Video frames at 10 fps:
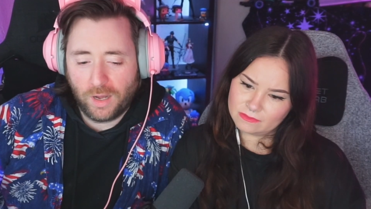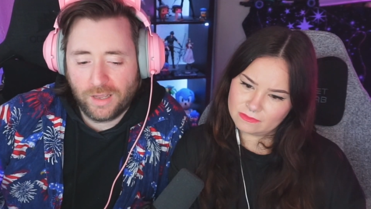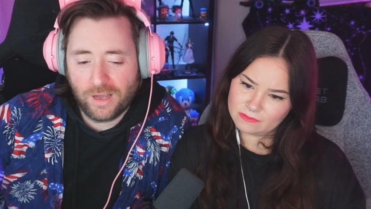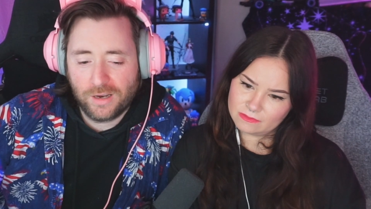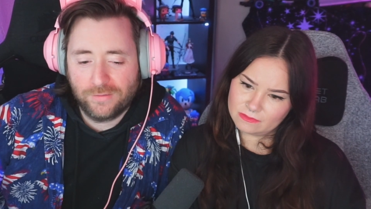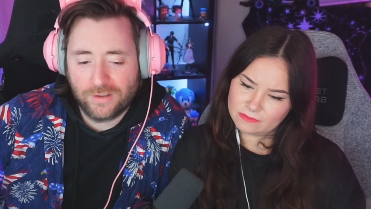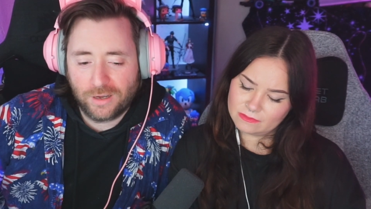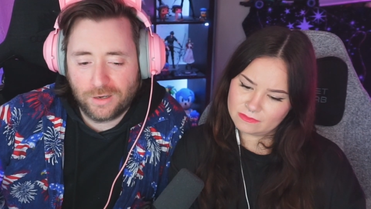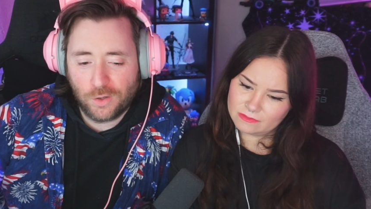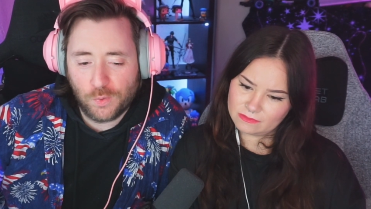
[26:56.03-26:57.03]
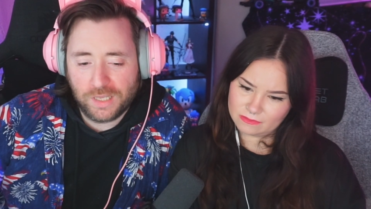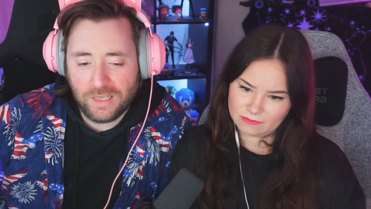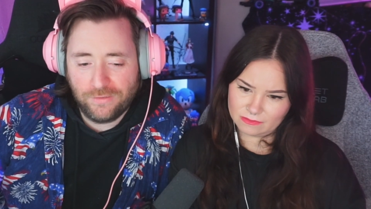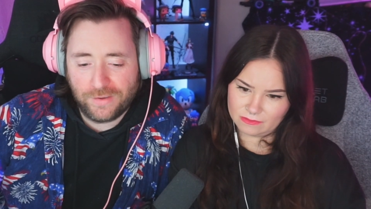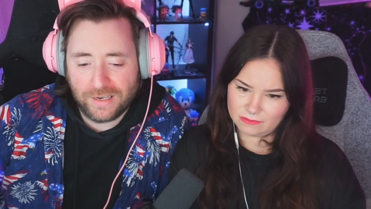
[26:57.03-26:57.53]
Speaker 1: I kind of got a
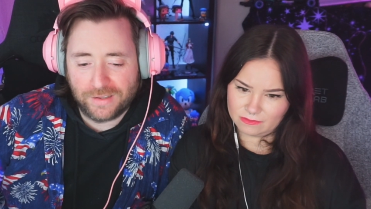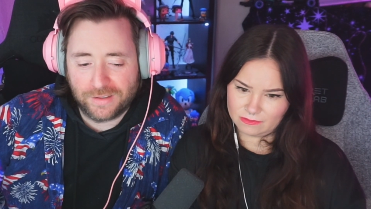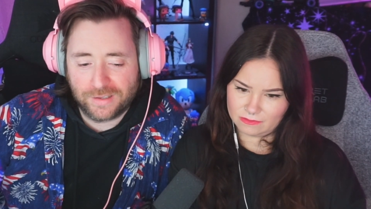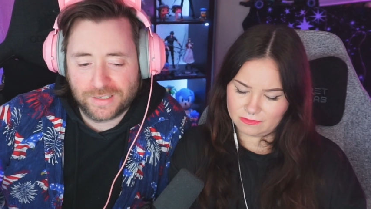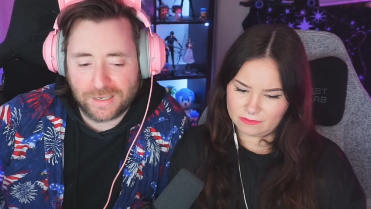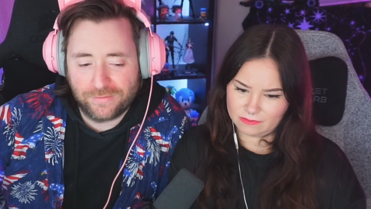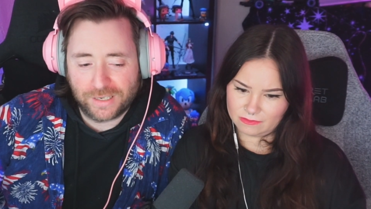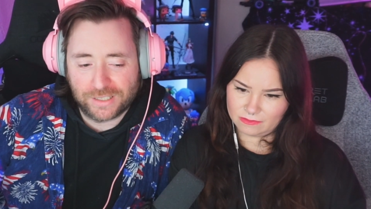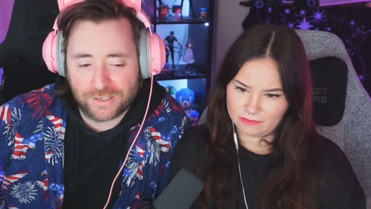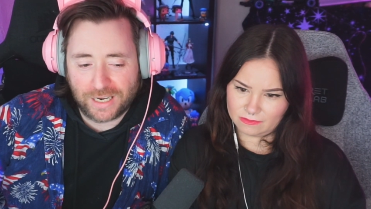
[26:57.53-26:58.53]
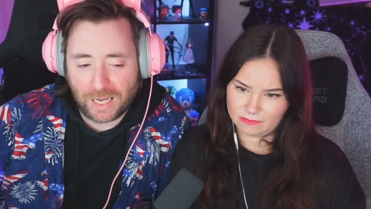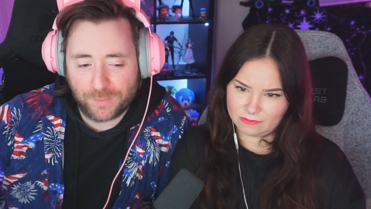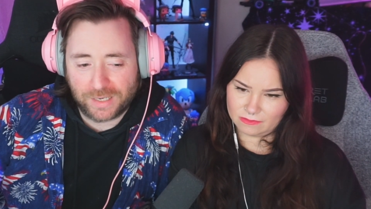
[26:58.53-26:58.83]
low-key feeling that the same thing's going to happen